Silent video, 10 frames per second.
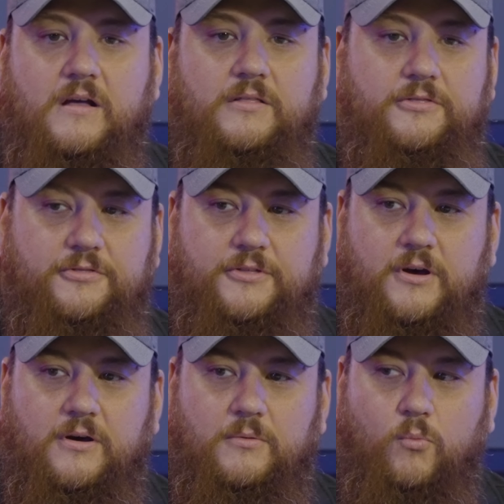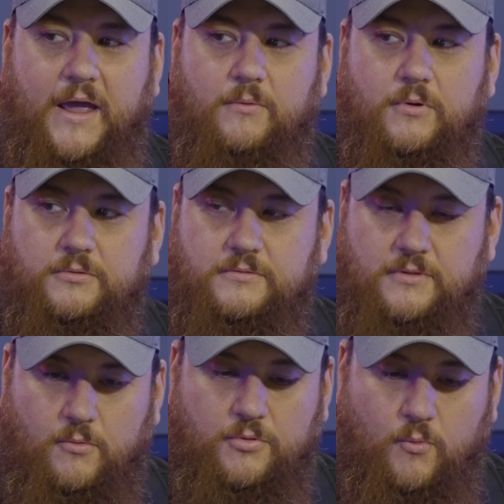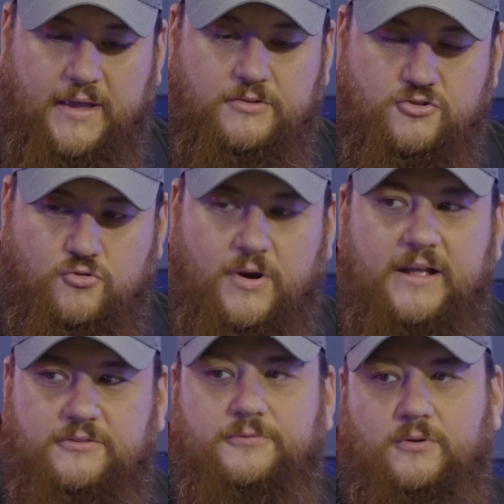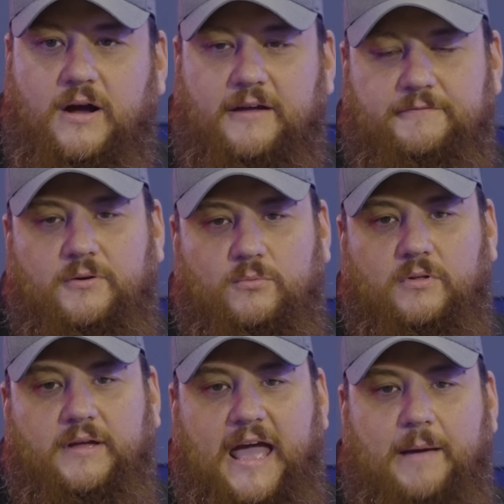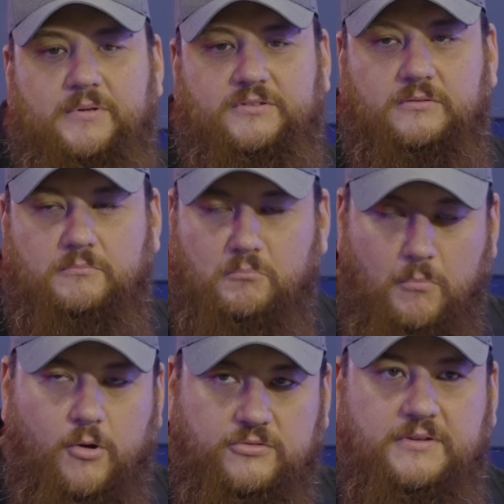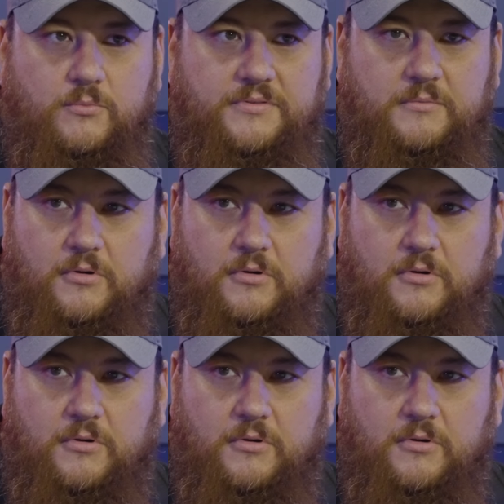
The weight transfer, I feel, really happens mostly with the